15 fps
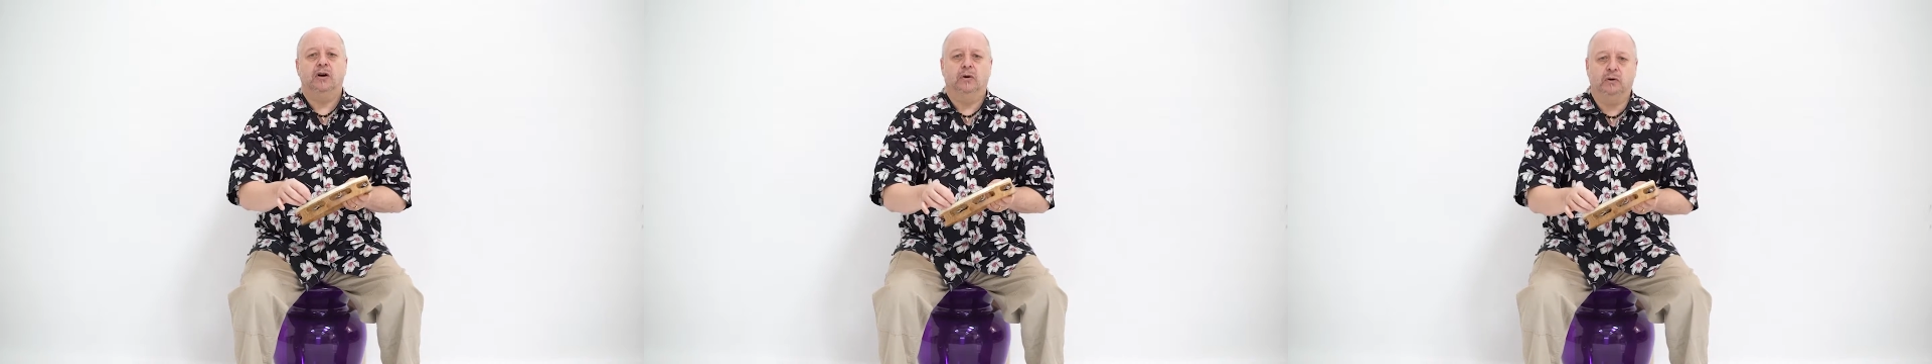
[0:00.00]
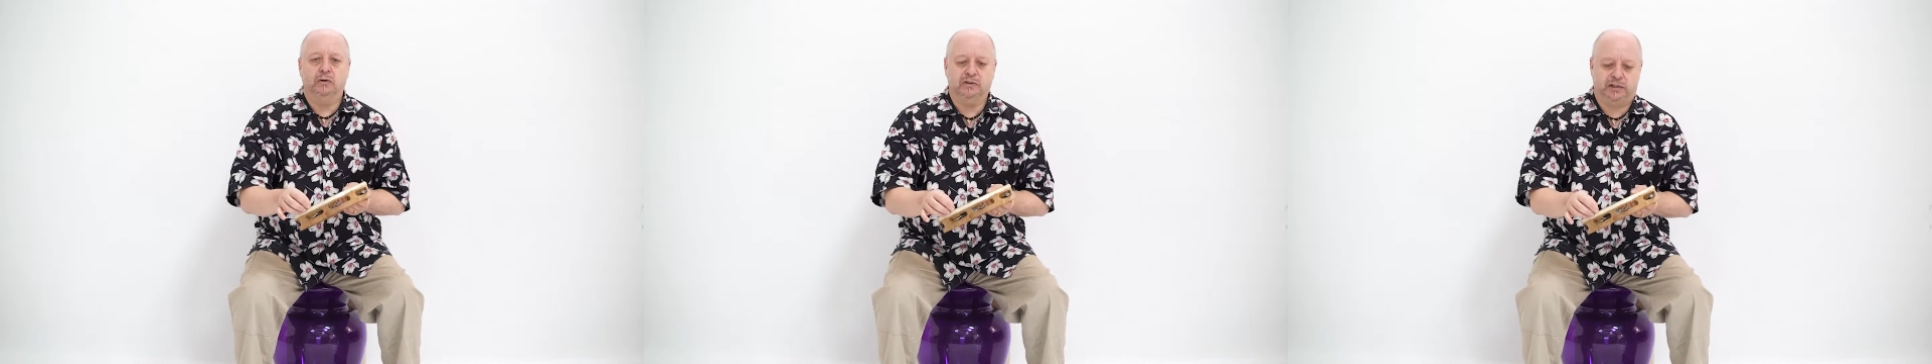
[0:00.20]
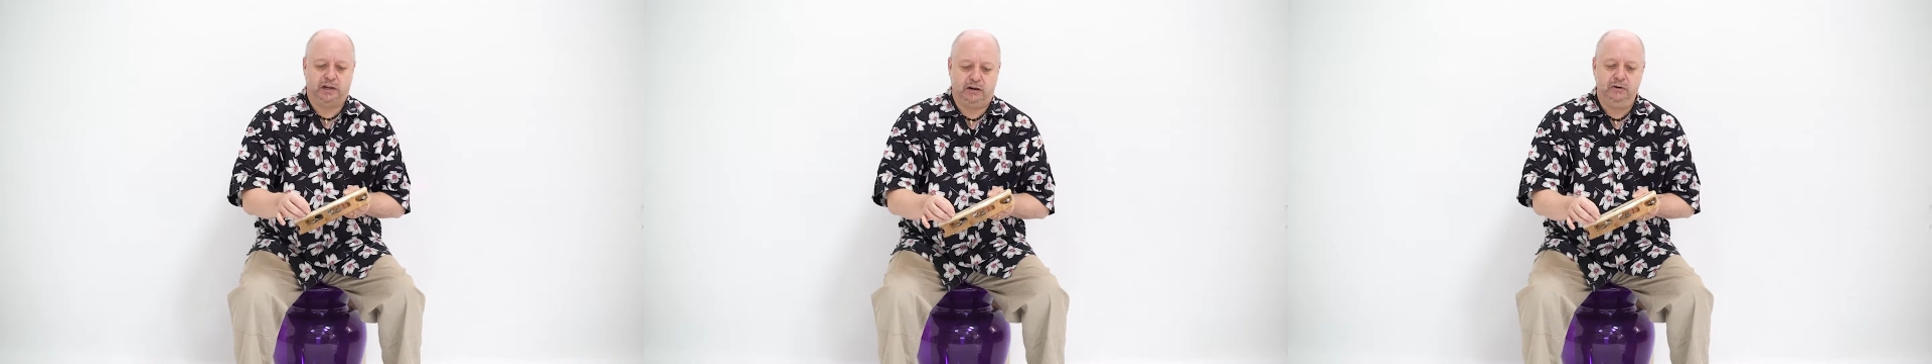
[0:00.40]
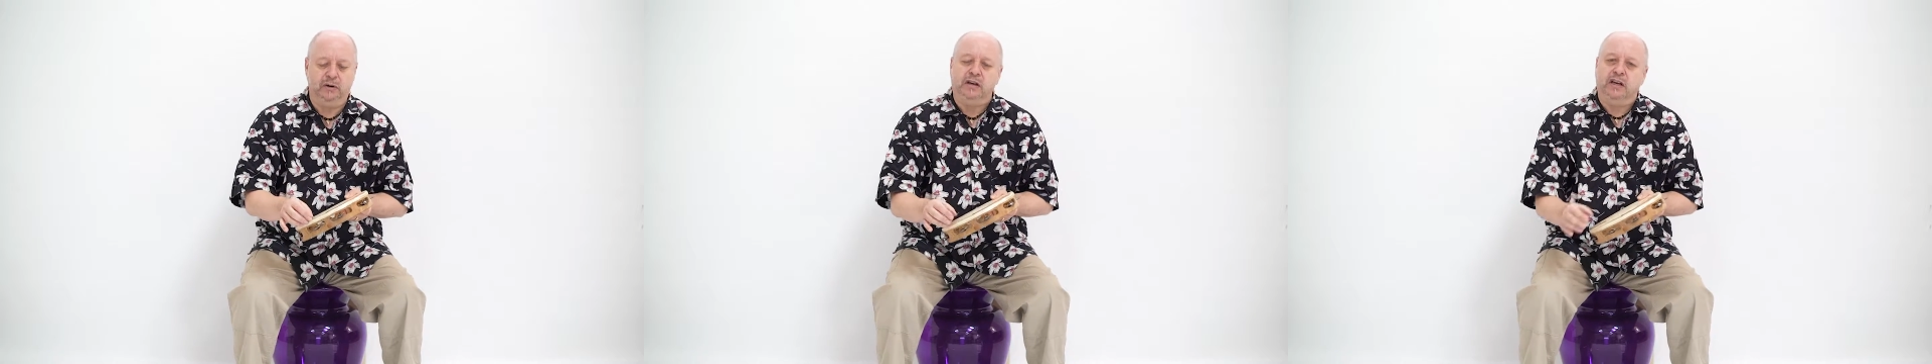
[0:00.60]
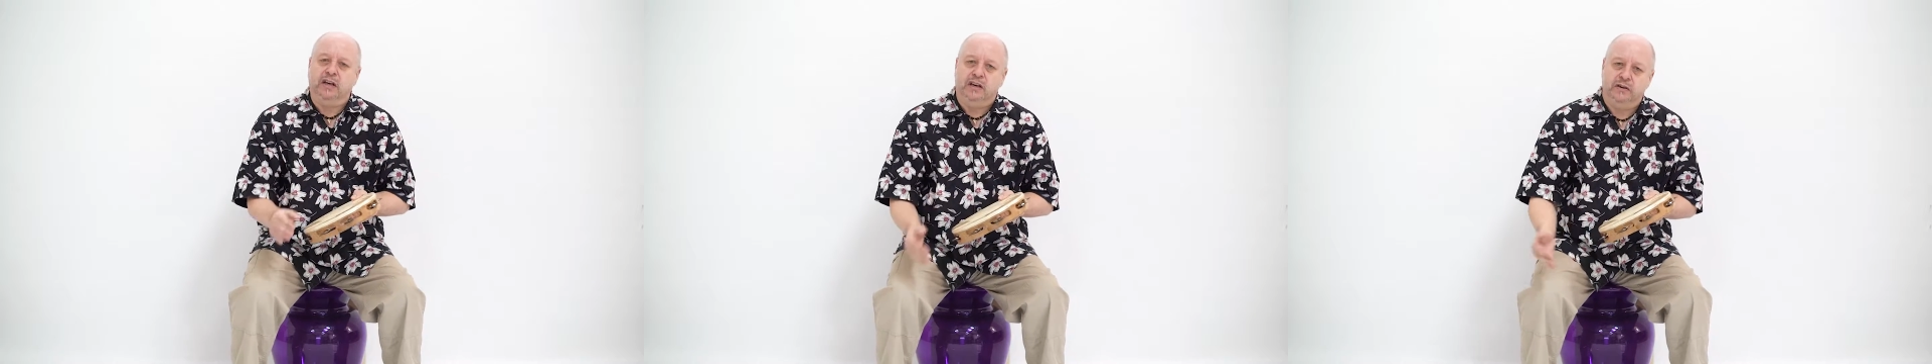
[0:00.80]
Also,
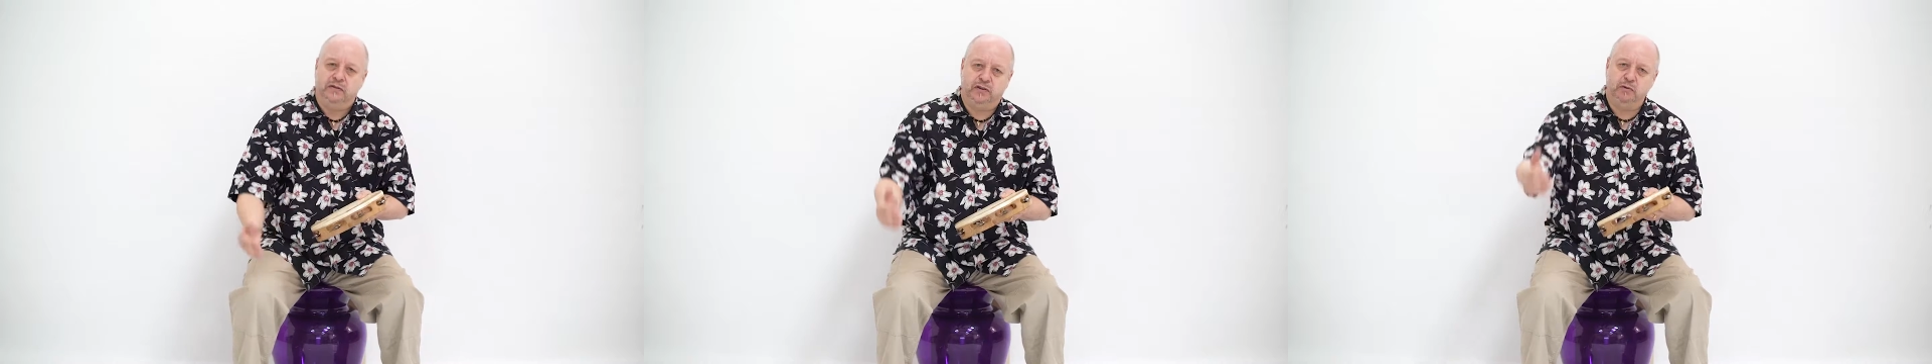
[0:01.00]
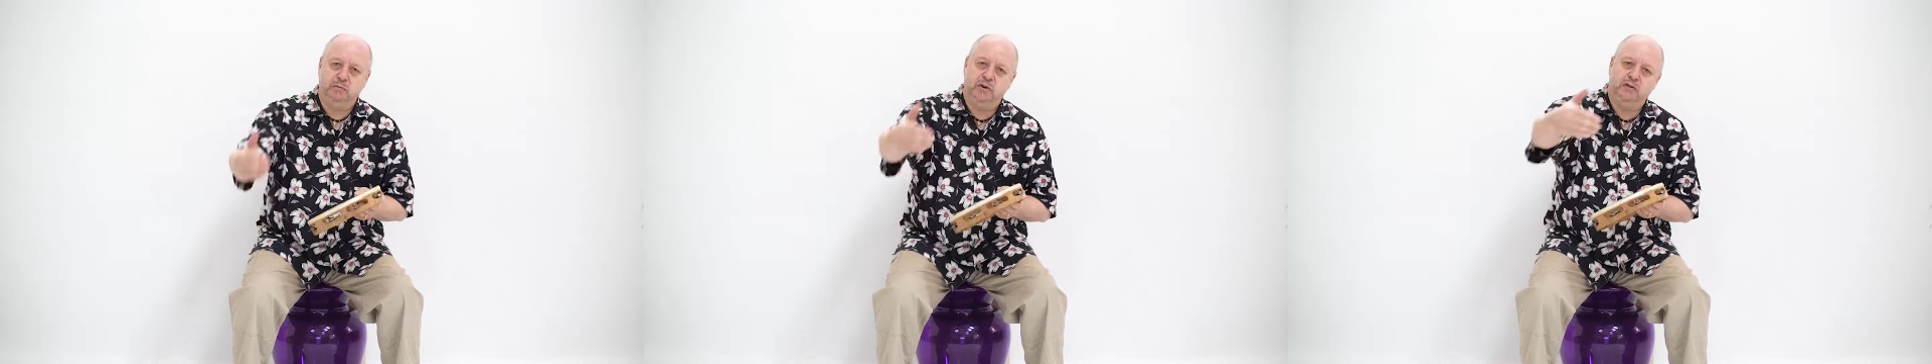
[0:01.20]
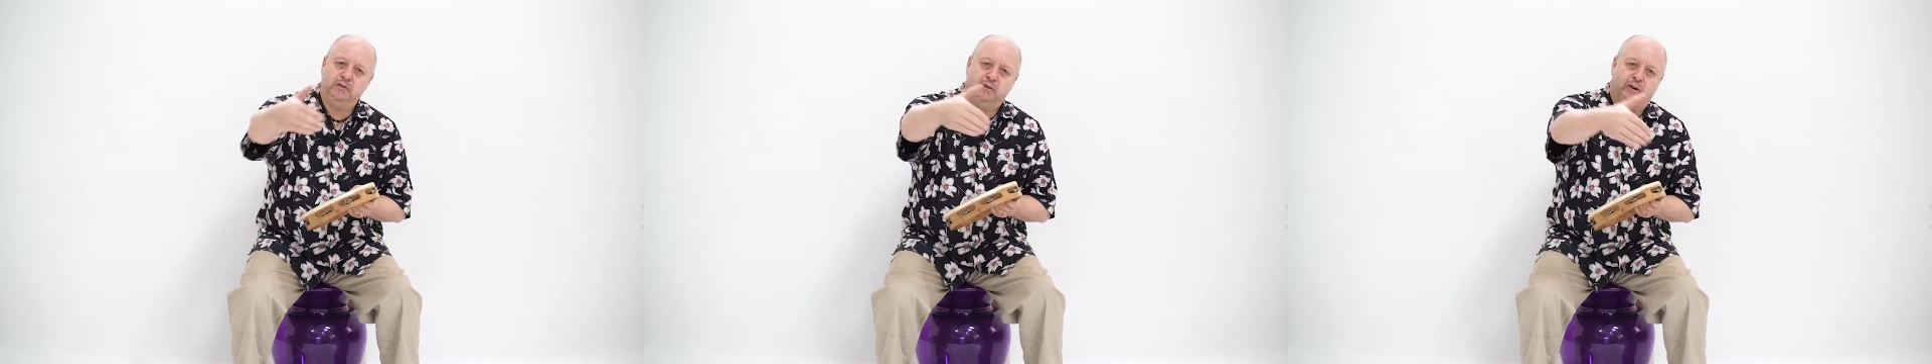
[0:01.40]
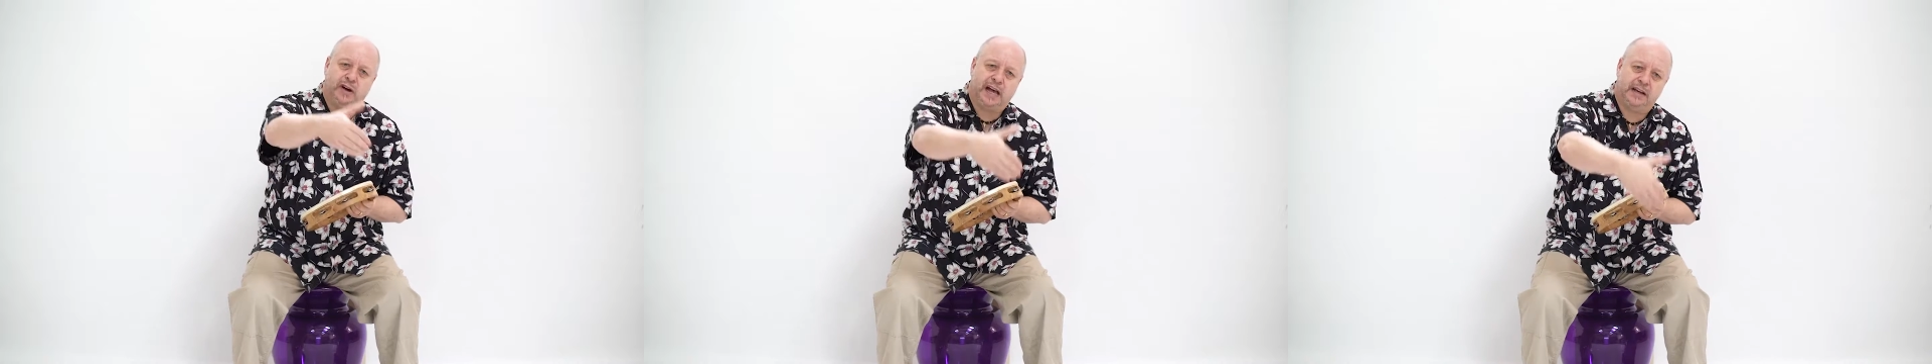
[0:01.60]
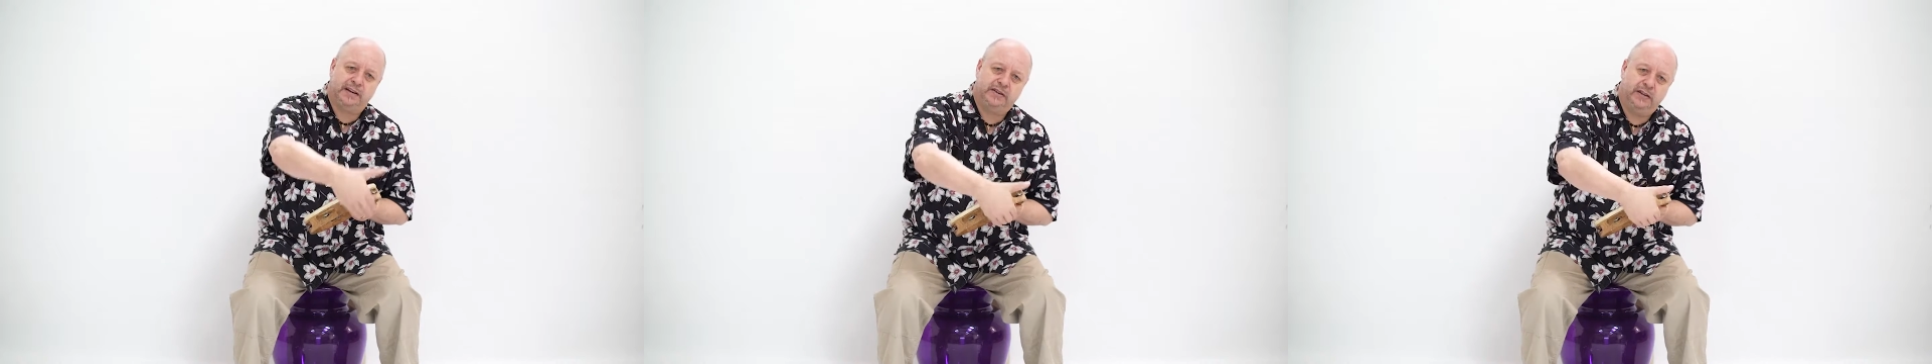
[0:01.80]
if you move your
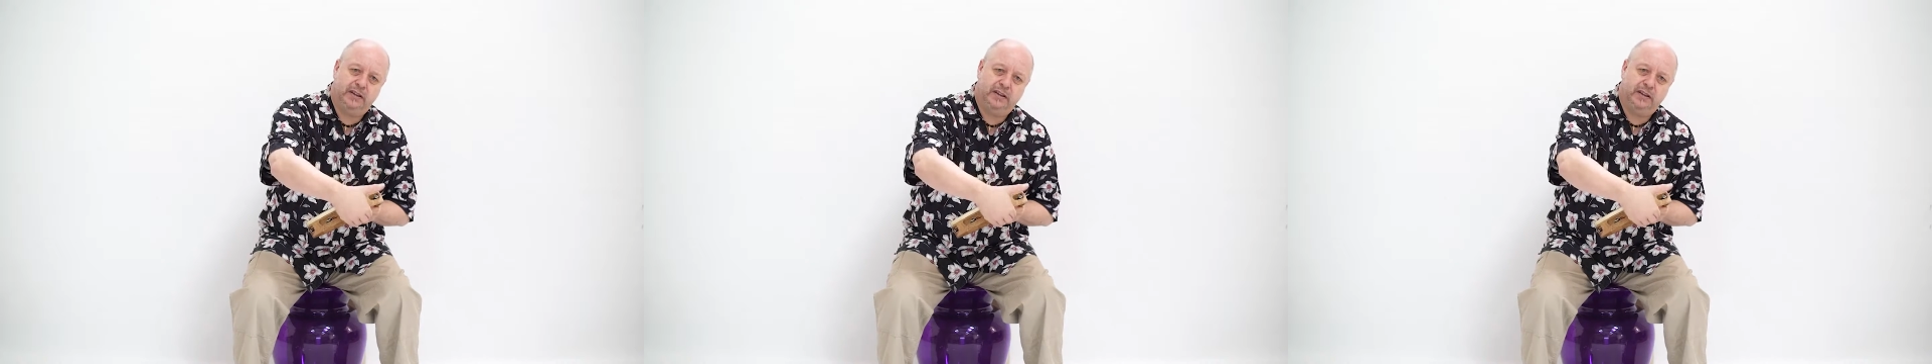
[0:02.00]
hand